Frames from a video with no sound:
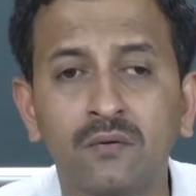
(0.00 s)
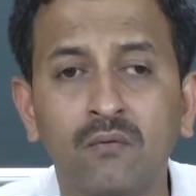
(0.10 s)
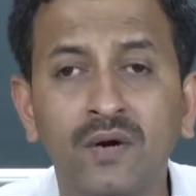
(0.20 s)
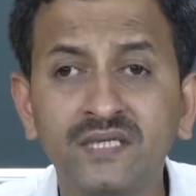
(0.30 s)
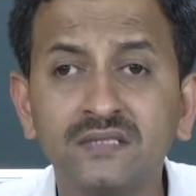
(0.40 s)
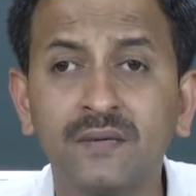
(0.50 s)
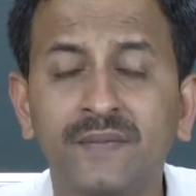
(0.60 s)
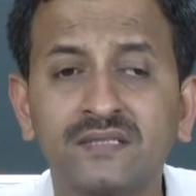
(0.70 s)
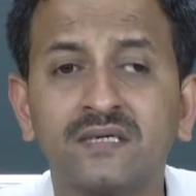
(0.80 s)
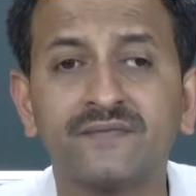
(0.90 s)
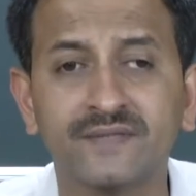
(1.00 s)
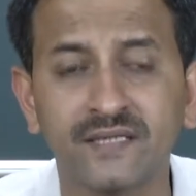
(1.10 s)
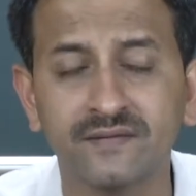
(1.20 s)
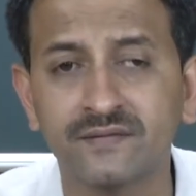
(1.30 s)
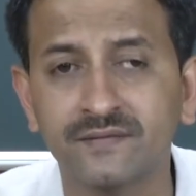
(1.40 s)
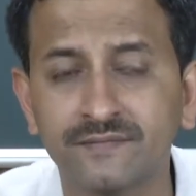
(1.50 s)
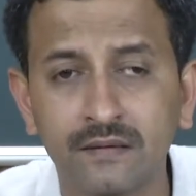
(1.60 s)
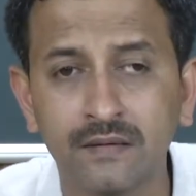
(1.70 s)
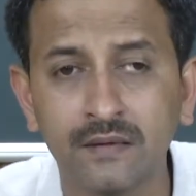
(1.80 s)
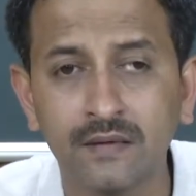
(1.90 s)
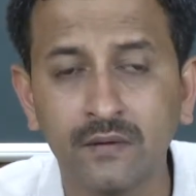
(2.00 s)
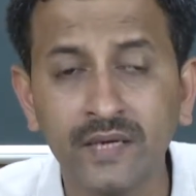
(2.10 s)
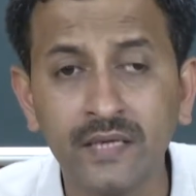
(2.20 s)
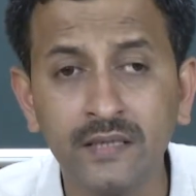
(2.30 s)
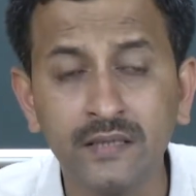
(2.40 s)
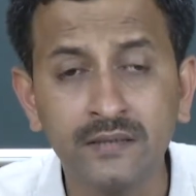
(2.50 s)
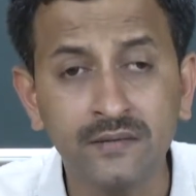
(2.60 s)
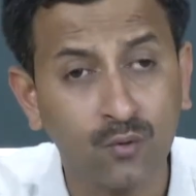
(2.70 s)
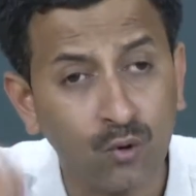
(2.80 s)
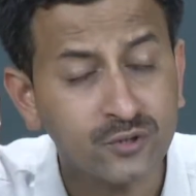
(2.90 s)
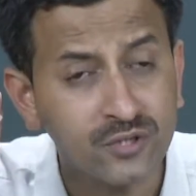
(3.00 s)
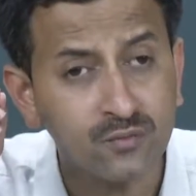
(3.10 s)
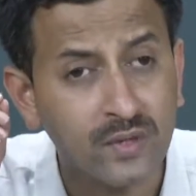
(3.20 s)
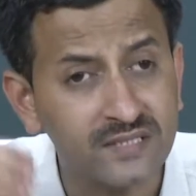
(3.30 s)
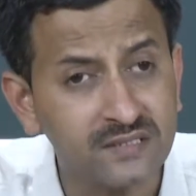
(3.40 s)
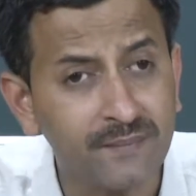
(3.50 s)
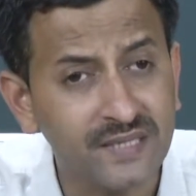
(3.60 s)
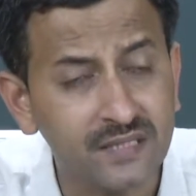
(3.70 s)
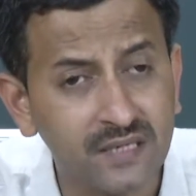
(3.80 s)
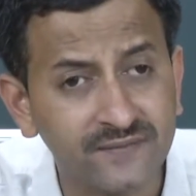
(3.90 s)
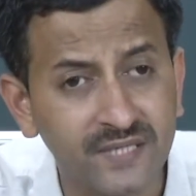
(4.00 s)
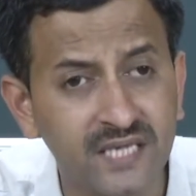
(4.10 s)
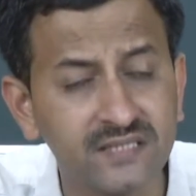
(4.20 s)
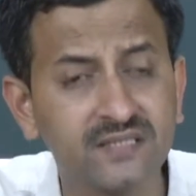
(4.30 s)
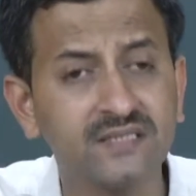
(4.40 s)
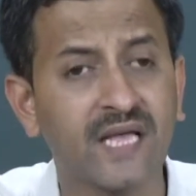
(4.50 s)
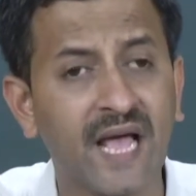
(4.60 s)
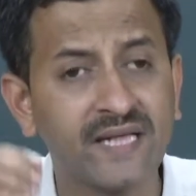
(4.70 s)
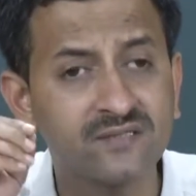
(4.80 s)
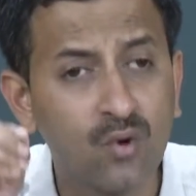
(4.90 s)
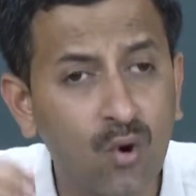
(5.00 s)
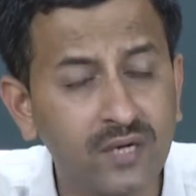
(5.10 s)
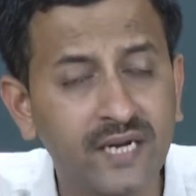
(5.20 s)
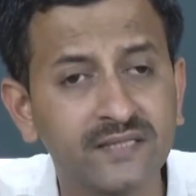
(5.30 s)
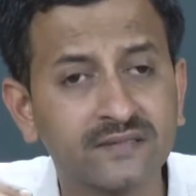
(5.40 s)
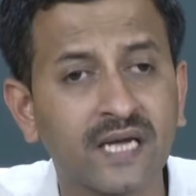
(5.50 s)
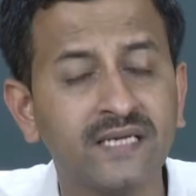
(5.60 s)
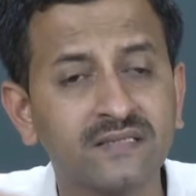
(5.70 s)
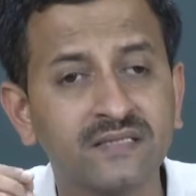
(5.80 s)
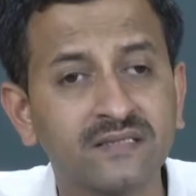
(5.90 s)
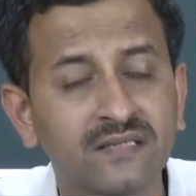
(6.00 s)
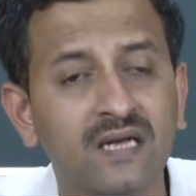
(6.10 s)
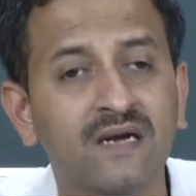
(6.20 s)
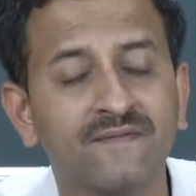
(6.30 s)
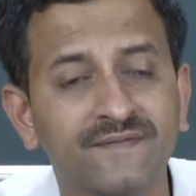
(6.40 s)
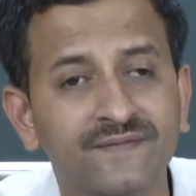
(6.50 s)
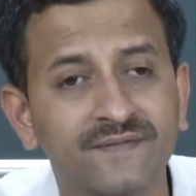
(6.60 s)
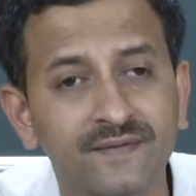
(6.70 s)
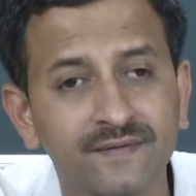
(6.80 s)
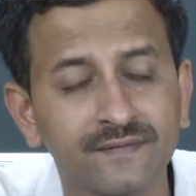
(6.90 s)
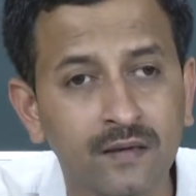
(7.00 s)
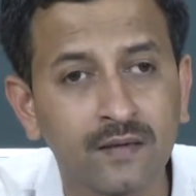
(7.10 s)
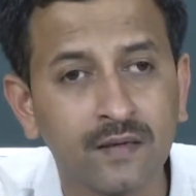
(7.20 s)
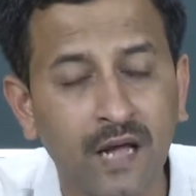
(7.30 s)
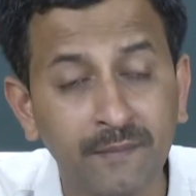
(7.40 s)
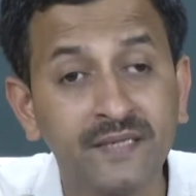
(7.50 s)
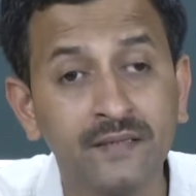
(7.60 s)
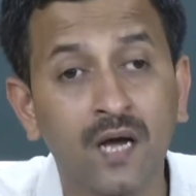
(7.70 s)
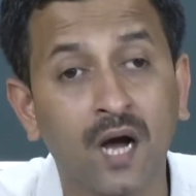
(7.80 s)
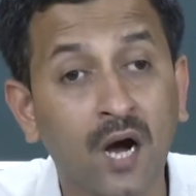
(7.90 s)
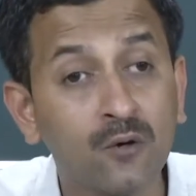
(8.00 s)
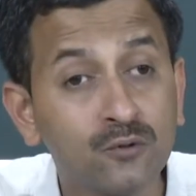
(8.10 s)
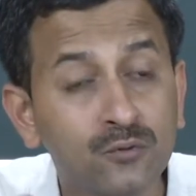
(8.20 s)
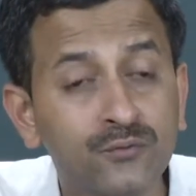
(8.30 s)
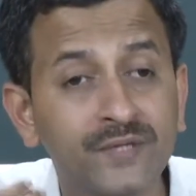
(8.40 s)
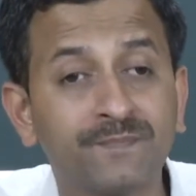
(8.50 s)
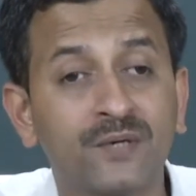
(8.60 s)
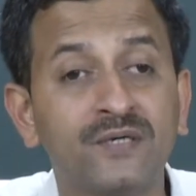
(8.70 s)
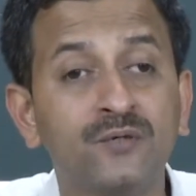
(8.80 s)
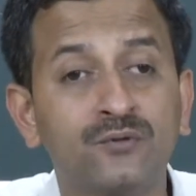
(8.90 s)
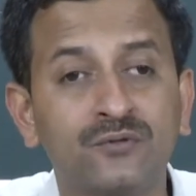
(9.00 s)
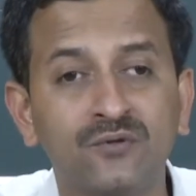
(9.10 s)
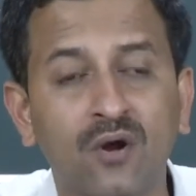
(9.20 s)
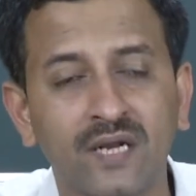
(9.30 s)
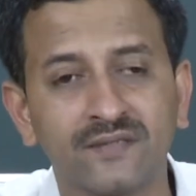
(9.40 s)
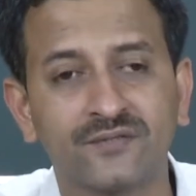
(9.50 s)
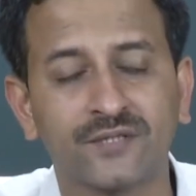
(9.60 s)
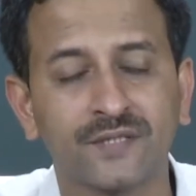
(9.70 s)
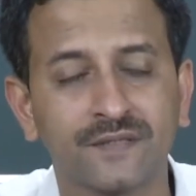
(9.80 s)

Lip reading: what is the method of science? Okay. The question what is the method of science is as old as science itself. I mean, how do we produce knowledge